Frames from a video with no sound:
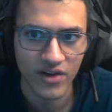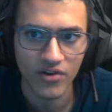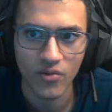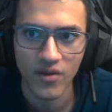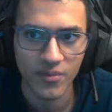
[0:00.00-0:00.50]
I
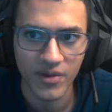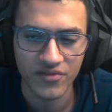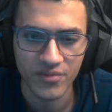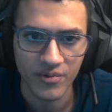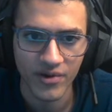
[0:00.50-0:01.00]
don't want the
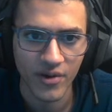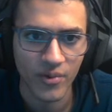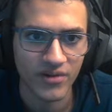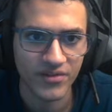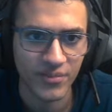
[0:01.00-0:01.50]
mouse to be around. I
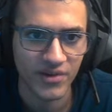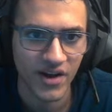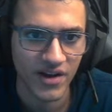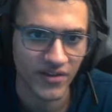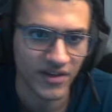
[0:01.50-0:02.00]
want it to be
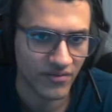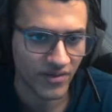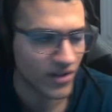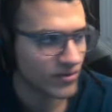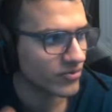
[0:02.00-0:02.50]
kind of like in
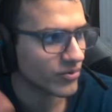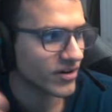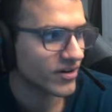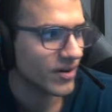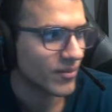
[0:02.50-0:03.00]
Valorant
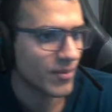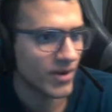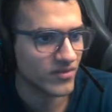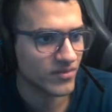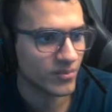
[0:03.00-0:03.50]
where my
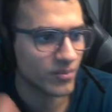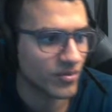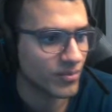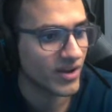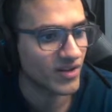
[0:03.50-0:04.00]
mouse
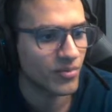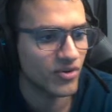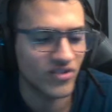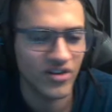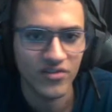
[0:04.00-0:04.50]
gets
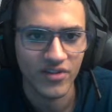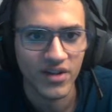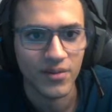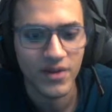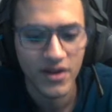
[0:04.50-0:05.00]
pushed into the game.
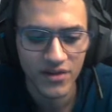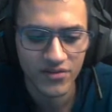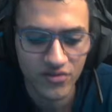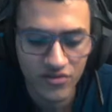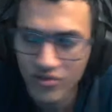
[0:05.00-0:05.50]

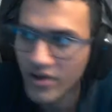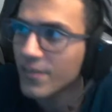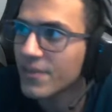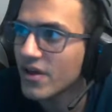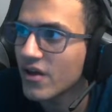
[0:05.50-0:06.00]
So to do
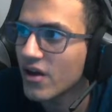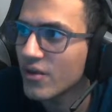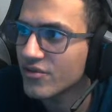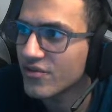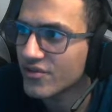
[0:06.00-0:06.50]
that,
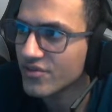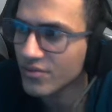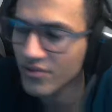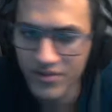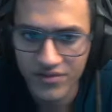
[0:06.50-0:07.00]
it's very
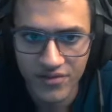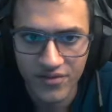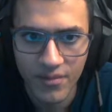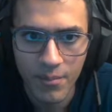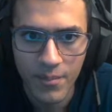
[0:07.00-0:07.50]
simple. It's
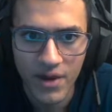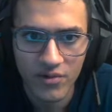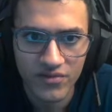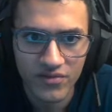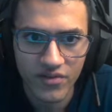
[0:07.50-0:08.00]
just
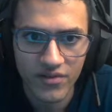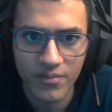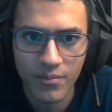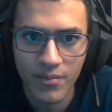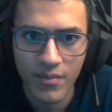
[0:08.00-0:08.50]
mouse.mouse.
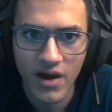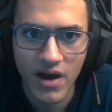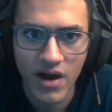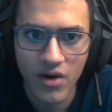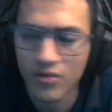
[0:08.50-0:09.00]

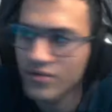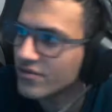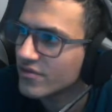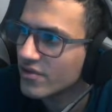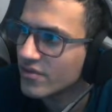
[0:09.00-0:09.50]

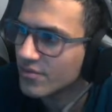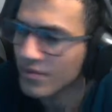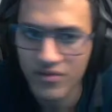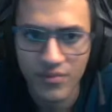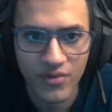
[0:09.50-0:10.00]
Is it
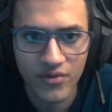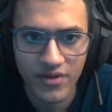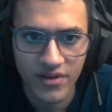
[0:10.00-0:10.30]
mouse mode?